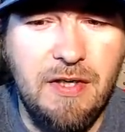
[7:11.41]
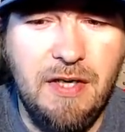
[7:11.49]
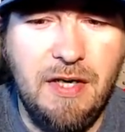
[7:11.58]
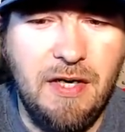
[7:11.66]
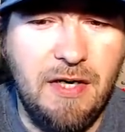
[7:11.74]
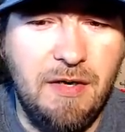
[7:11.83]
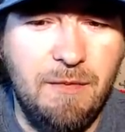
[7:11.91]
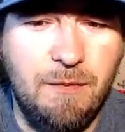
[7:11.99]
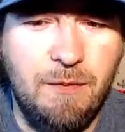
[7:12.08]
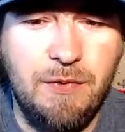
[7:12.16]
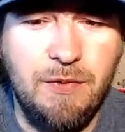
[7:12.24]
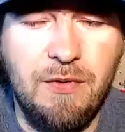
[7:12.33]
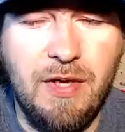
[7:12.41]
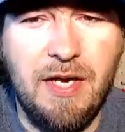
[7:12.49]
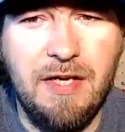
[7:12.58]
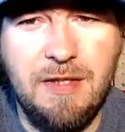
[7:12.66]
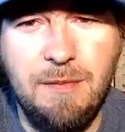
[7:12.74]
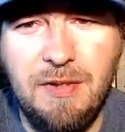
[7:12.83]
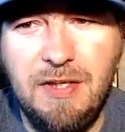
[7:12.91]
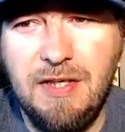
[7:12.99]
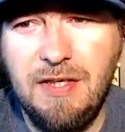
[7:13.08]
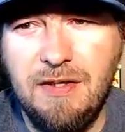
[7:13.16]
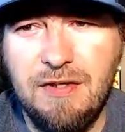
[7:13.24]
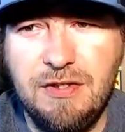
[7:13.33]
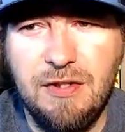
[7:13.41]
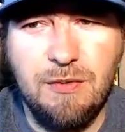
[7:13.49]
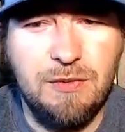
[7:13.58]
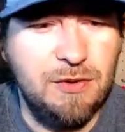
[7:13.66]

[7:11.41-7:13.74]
We'll do that at the beginning of the show.